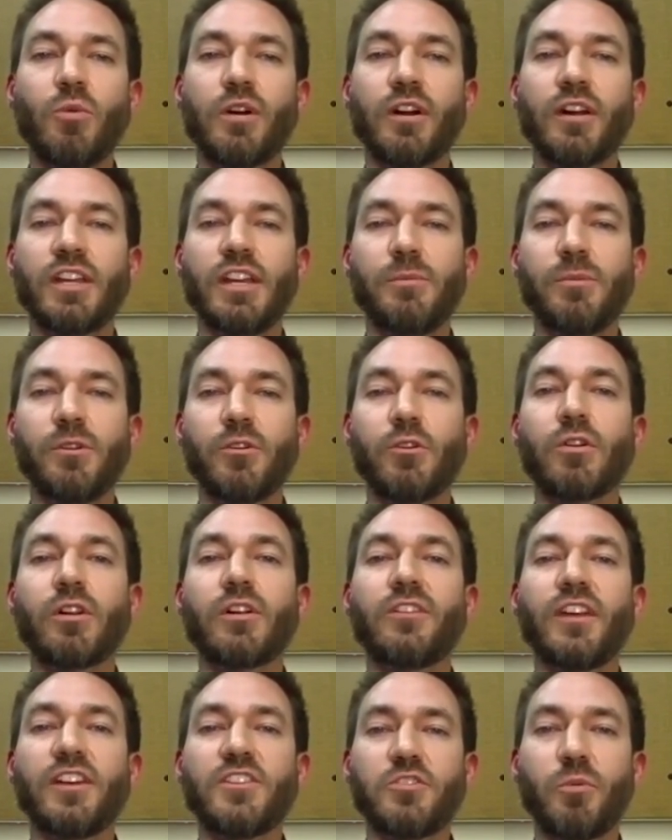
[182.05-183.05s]
you want to keep your
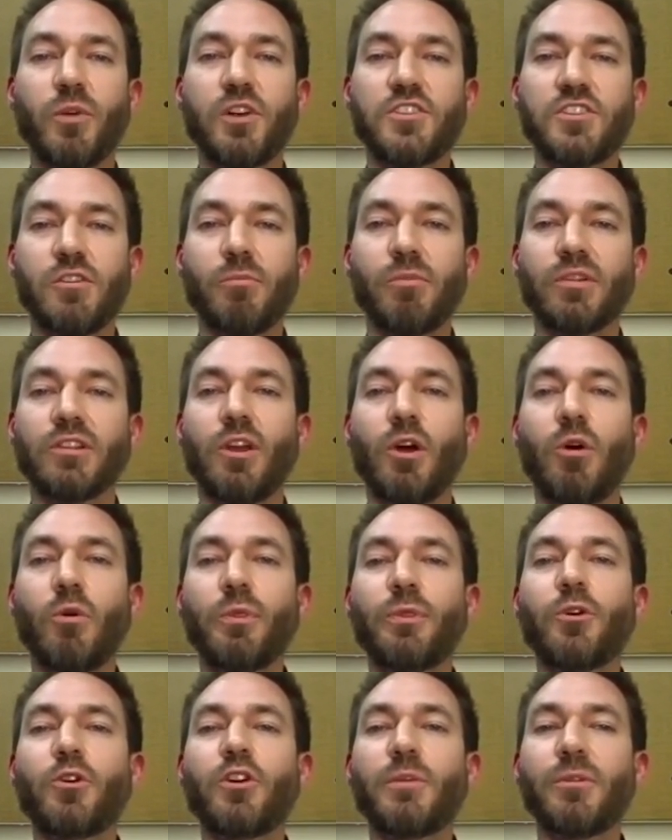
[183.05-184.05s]
utilization ratio
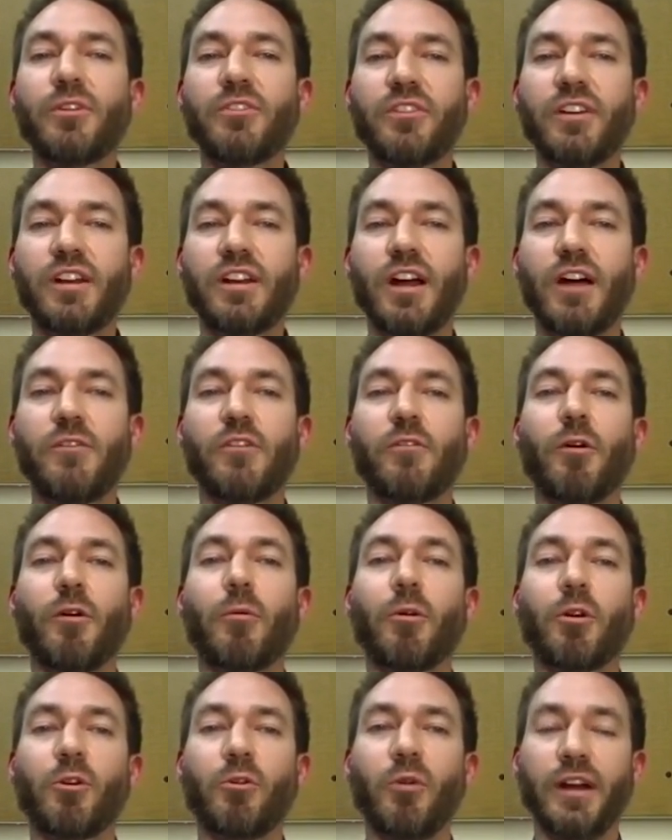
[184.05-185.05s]
below 30% of your
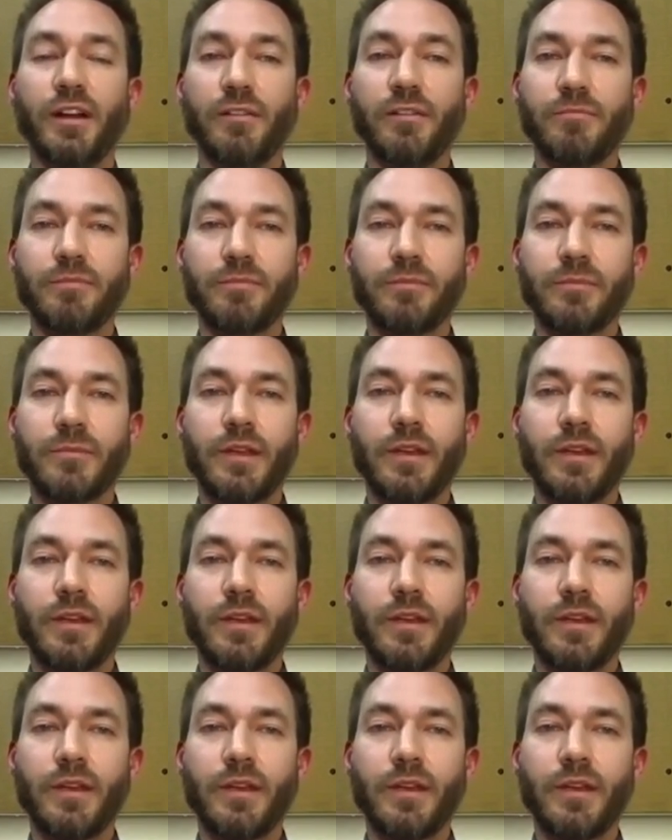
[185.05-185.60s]
available credit.